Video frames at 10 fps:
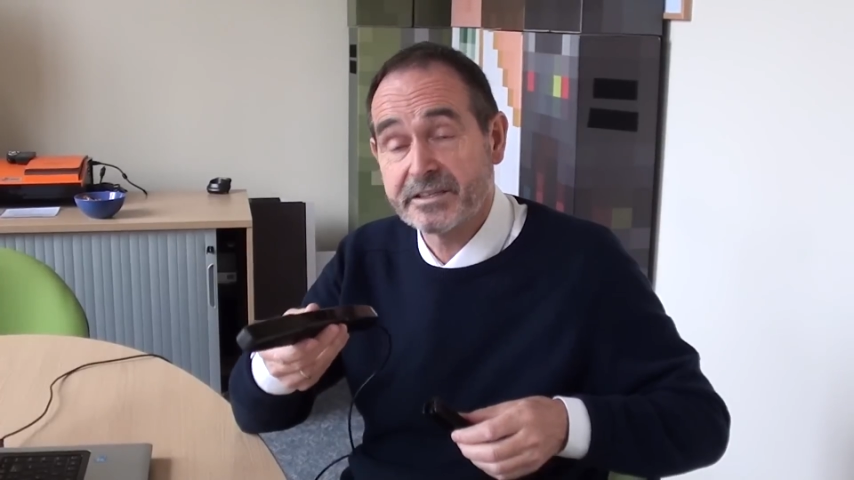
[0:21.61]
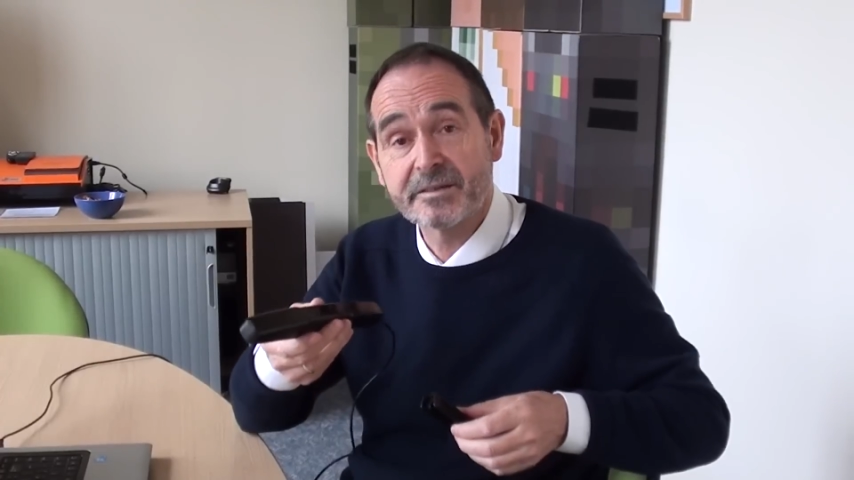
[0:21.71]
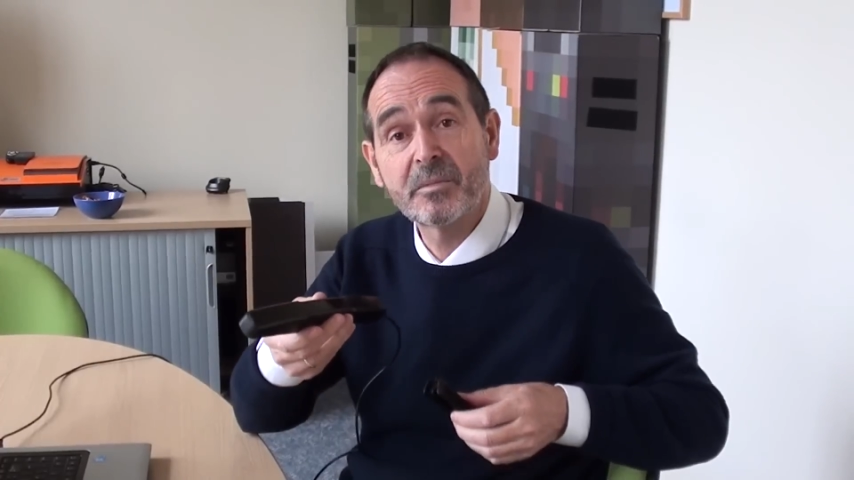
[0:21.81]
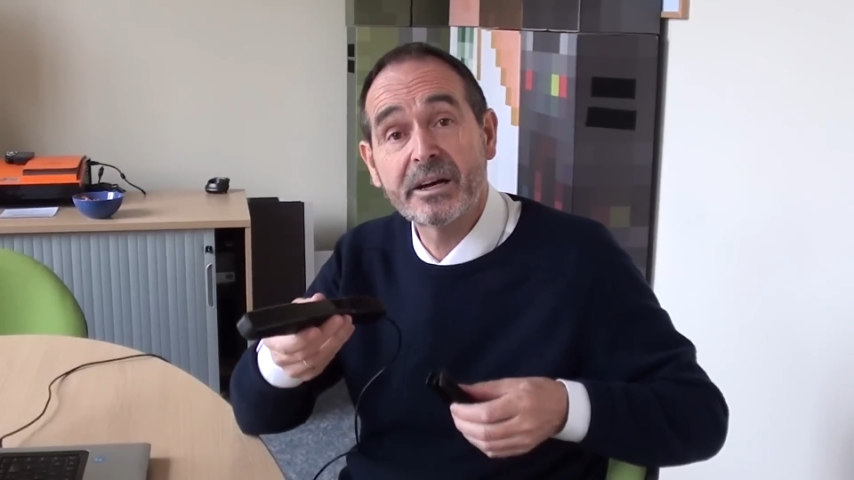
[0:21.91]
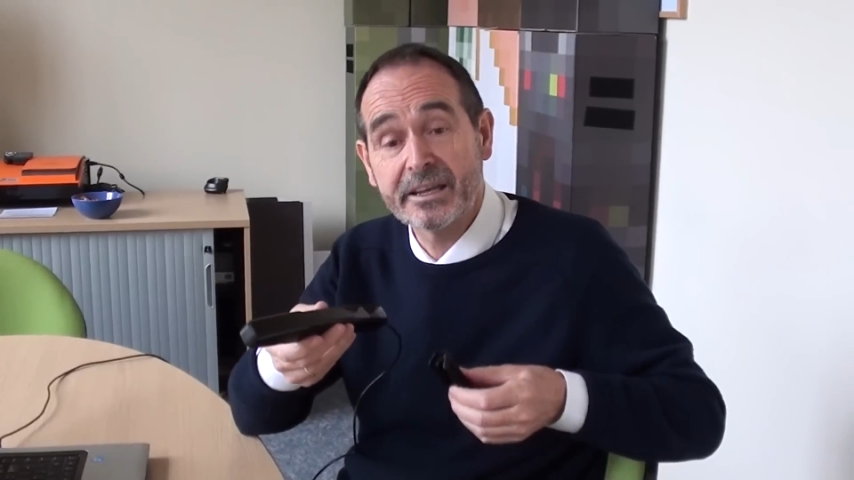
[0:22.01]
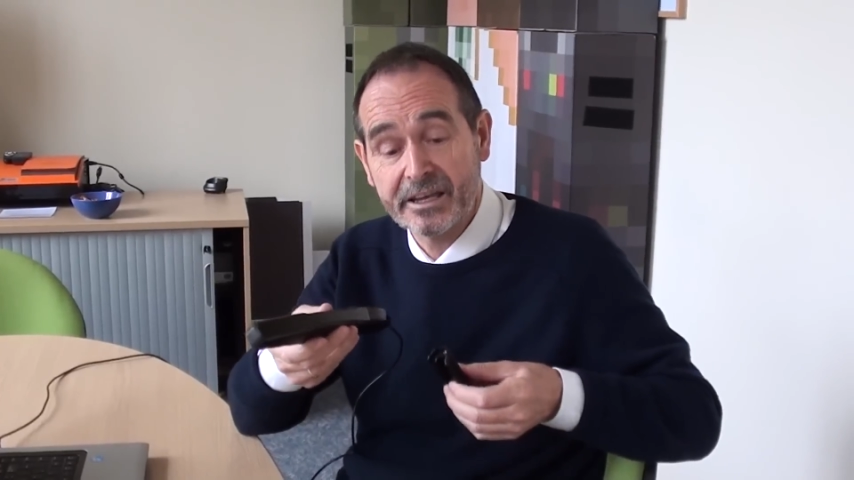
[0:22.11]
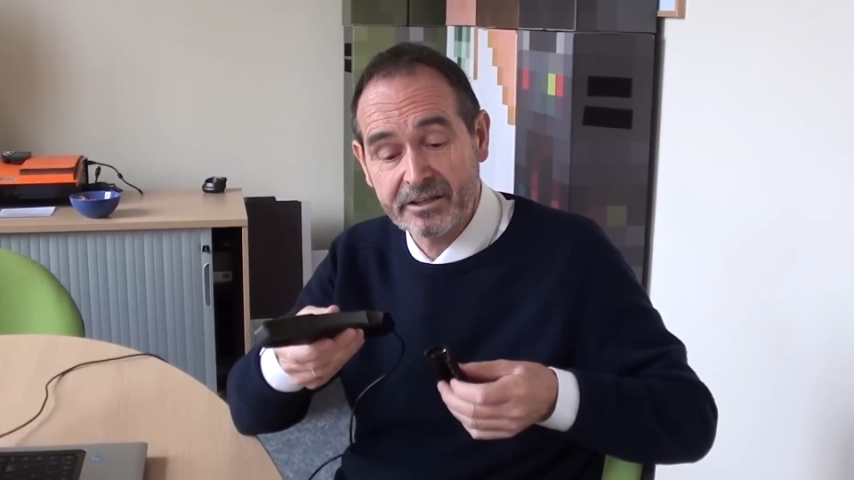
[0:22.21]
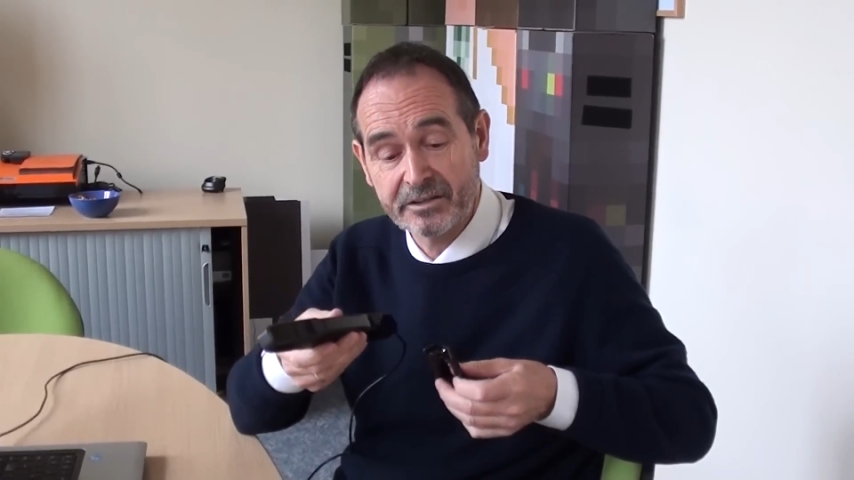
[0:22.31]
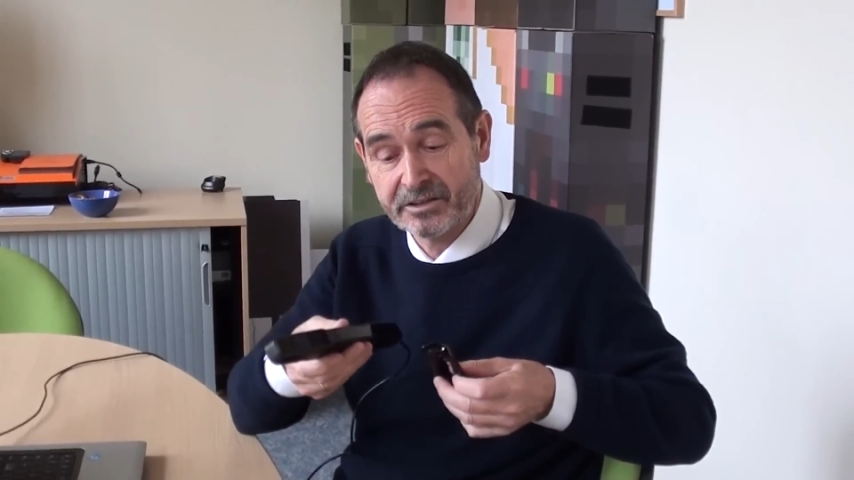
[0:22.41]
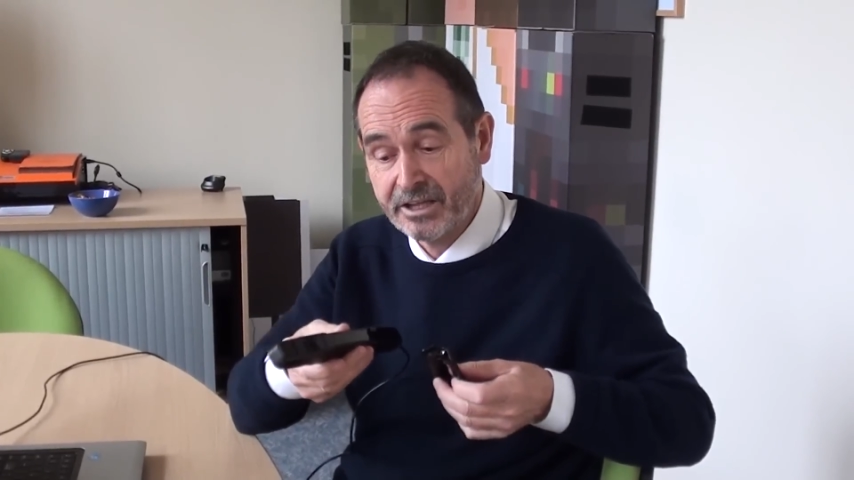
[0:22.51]
It's a
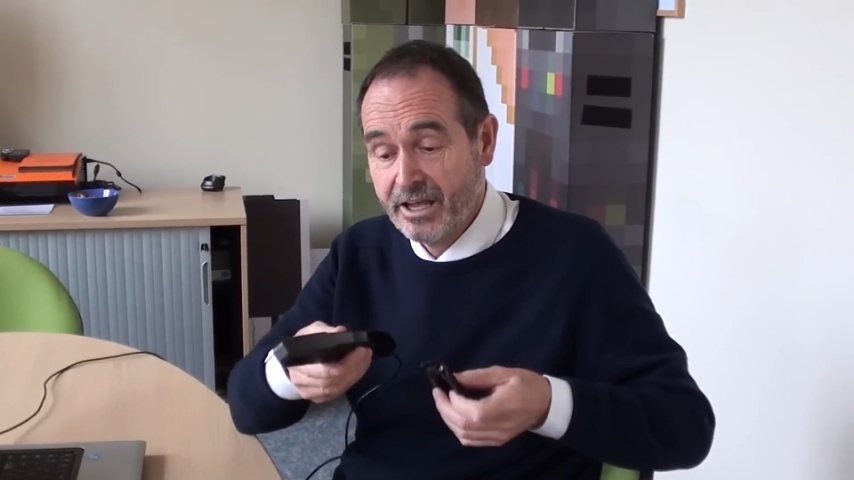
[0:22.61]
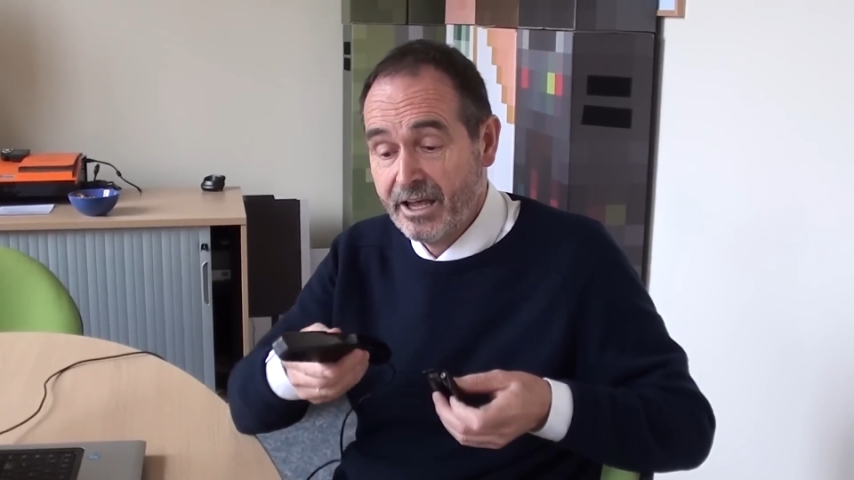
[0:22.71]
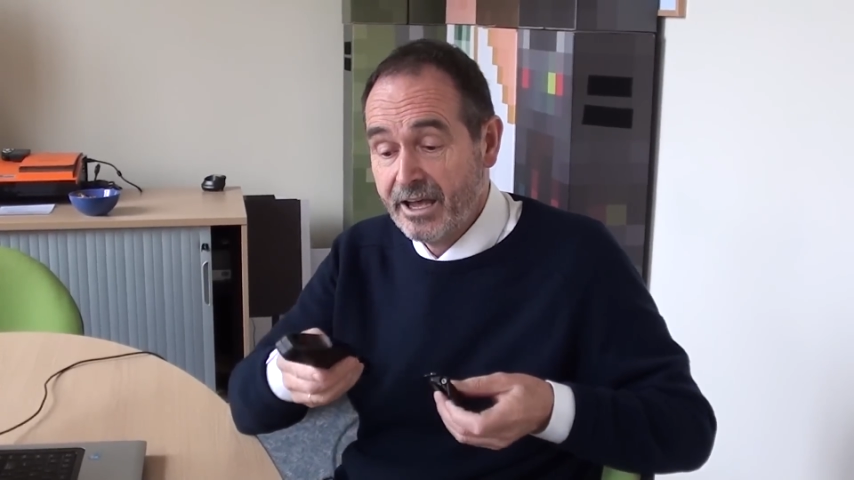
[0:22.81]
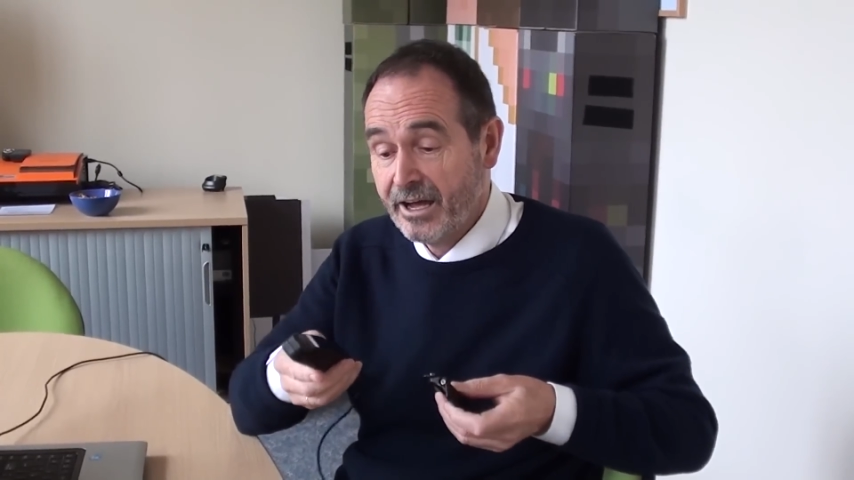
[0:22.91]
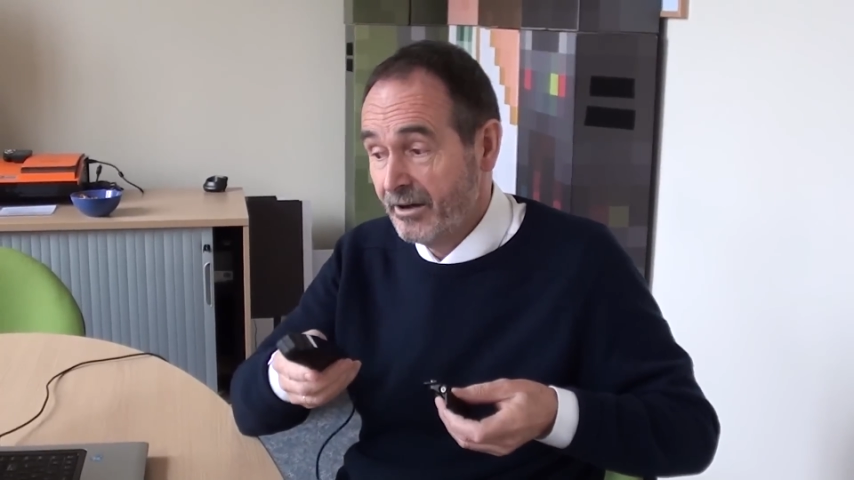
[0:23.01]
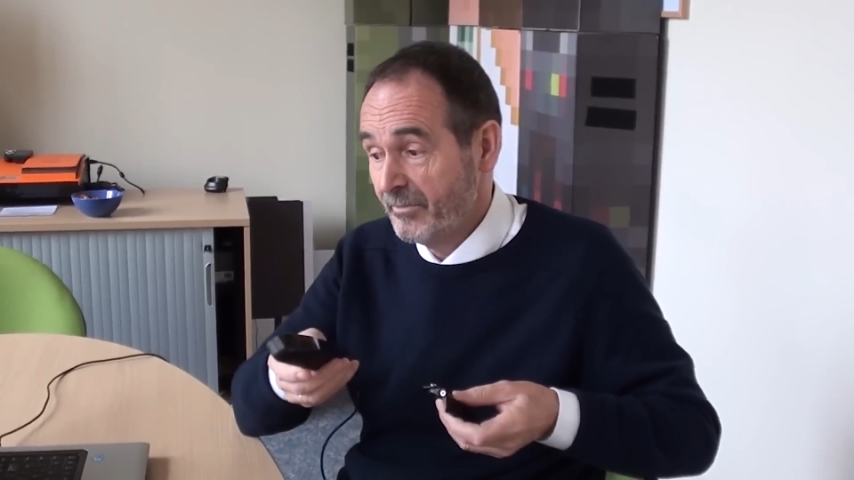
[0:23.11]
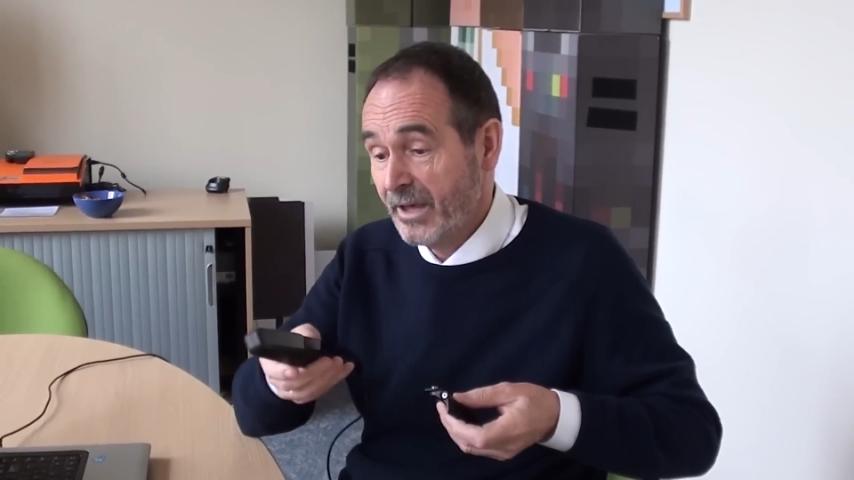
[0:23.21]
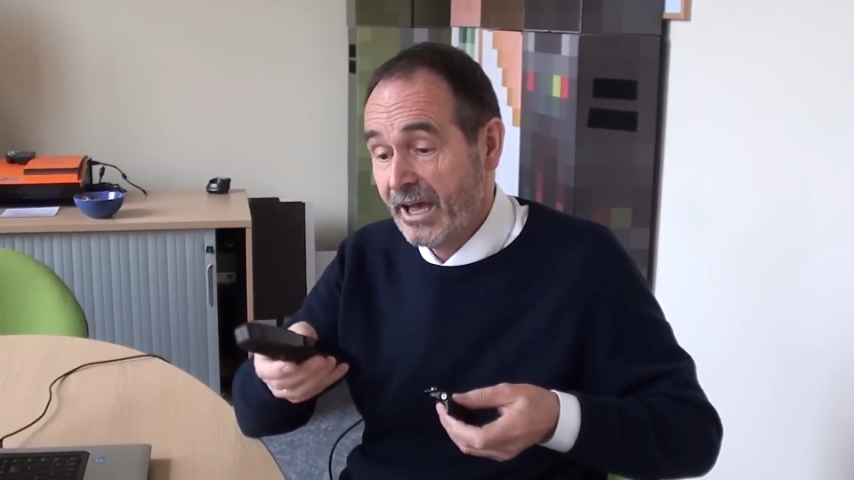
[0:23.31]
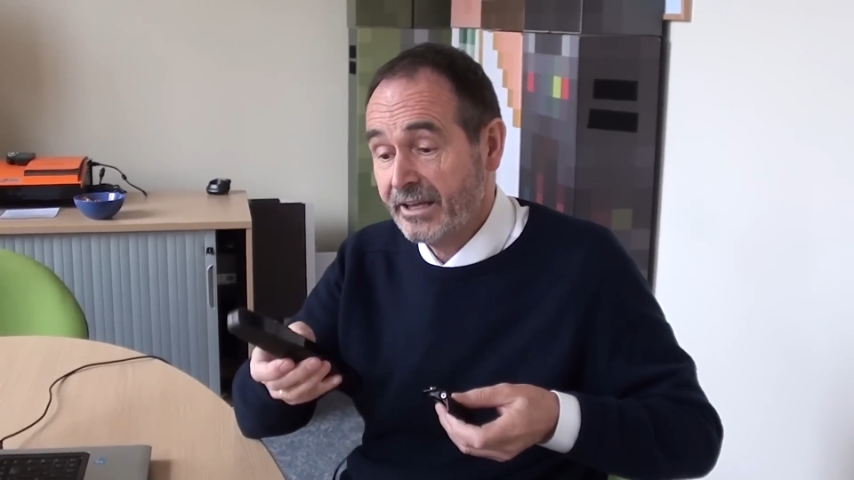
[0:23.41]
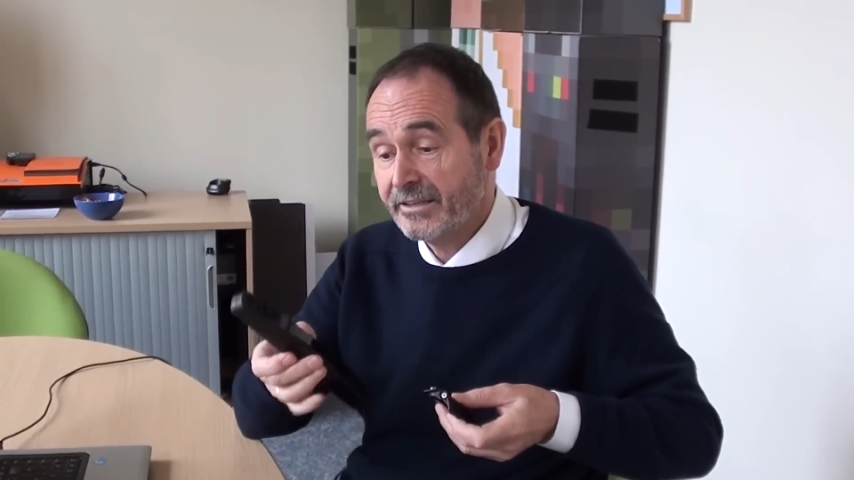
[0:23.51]
MyGaze,
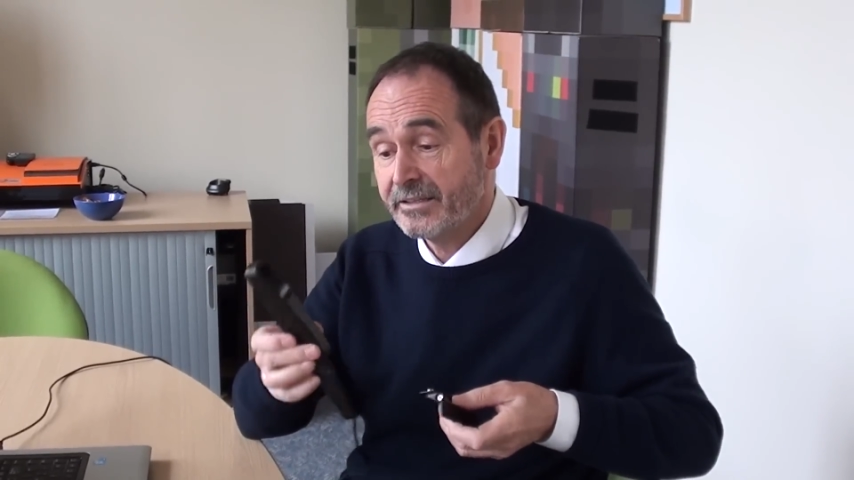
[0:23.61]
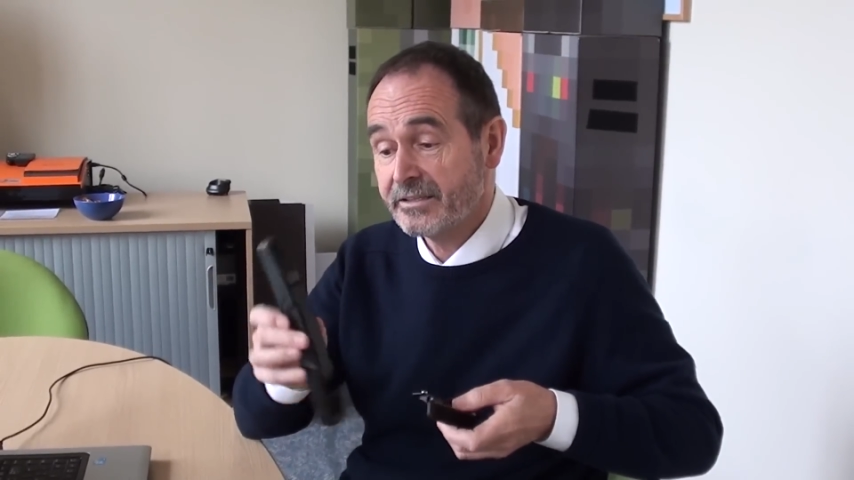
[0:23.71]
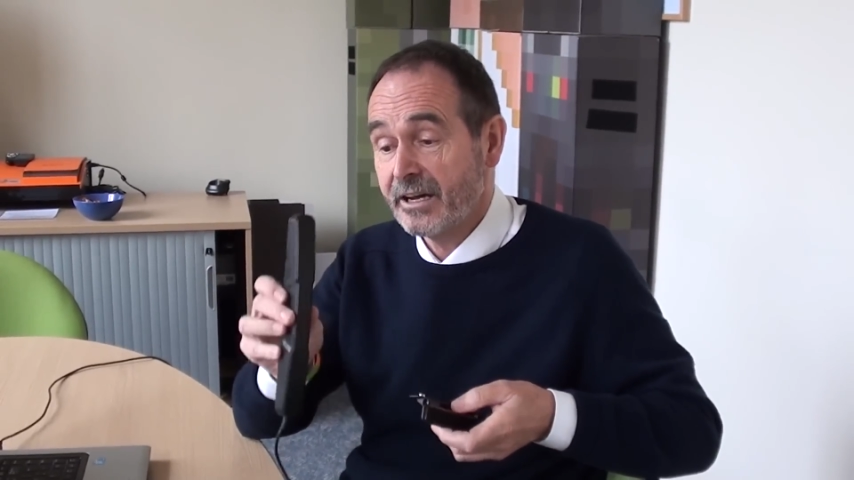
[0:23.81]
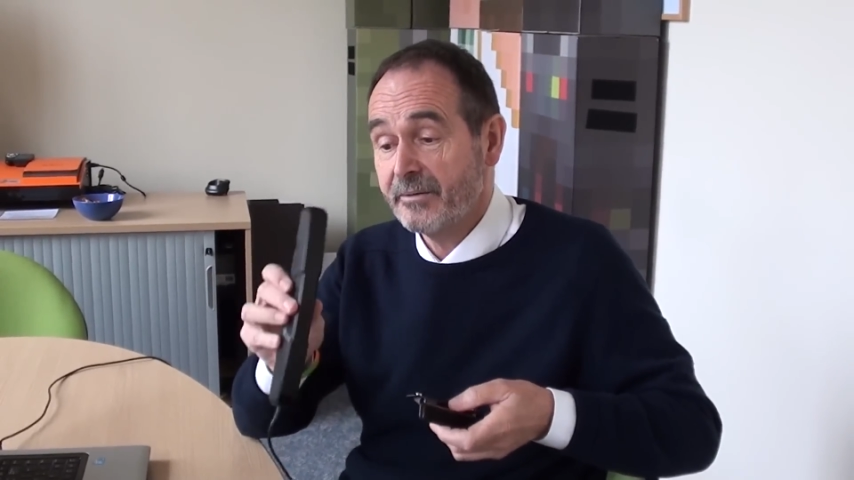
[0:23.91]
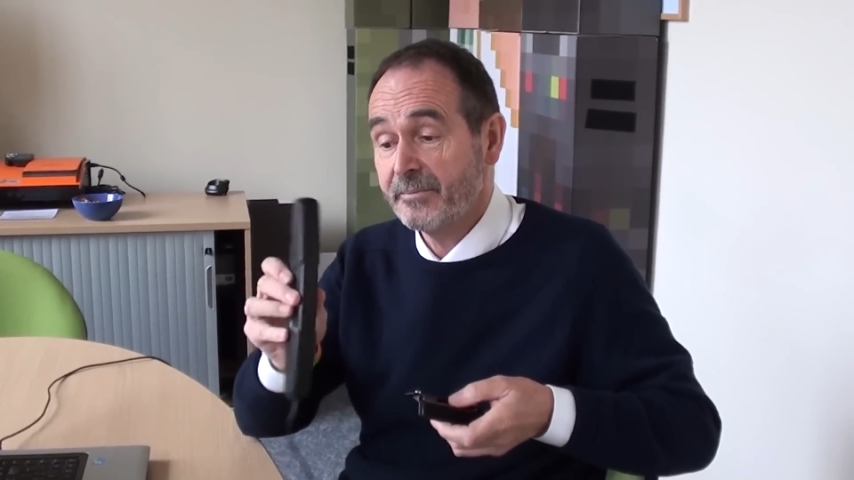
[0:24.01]
and